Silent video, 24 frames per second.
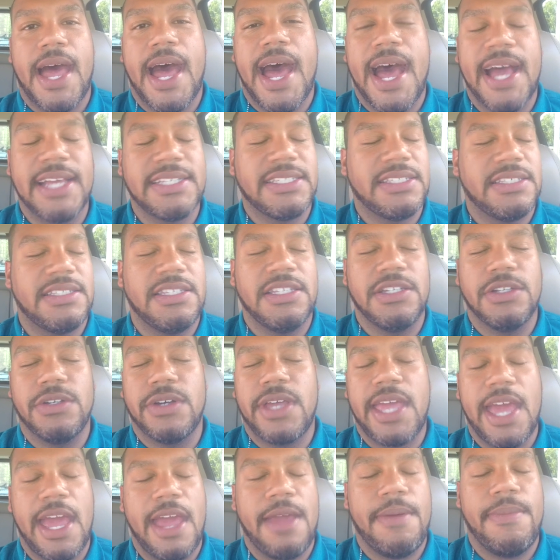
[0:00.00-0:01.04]
I still
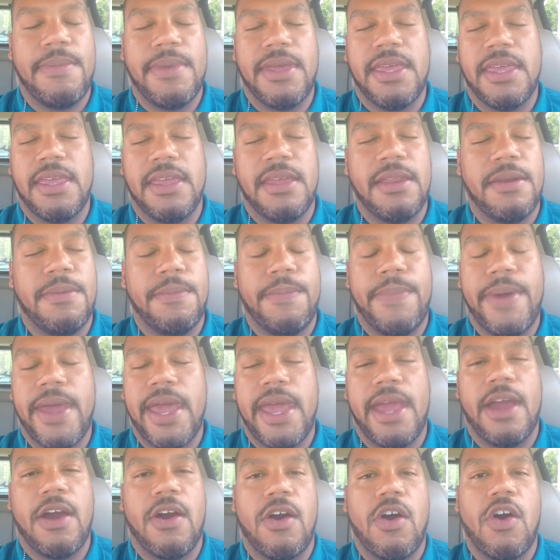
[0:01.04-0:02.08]
came in
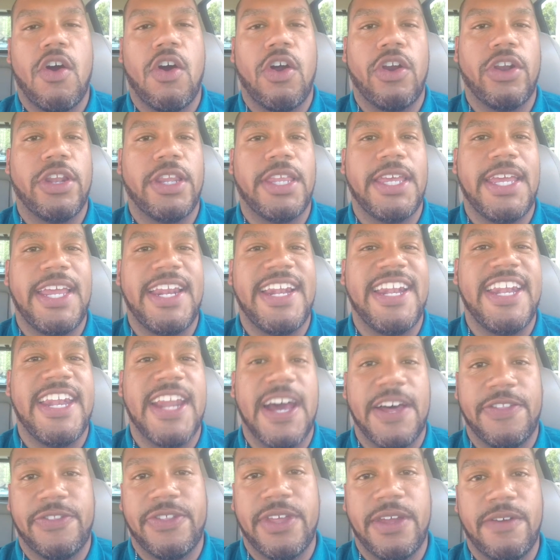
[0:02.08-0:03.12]
paying hardly
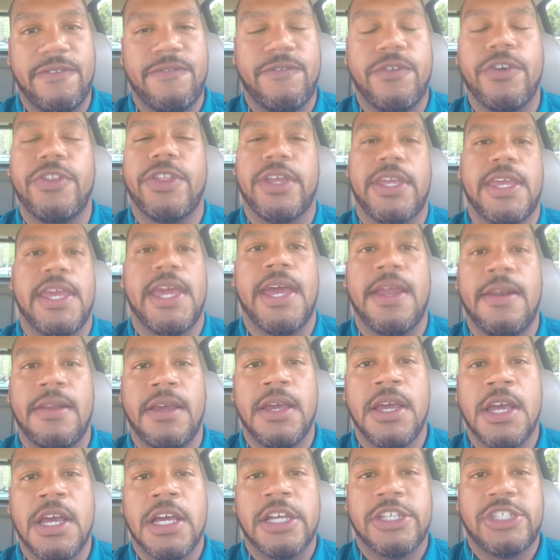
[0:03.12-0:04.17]
nothing for the kit,
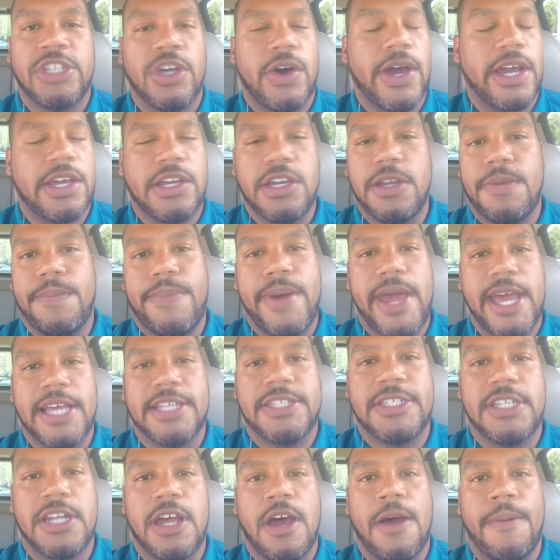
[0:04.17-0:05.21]
so I couldn't
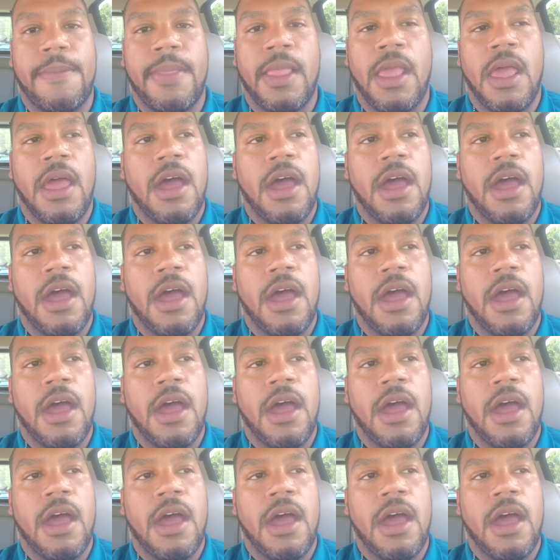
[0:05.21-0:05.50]
pass it up.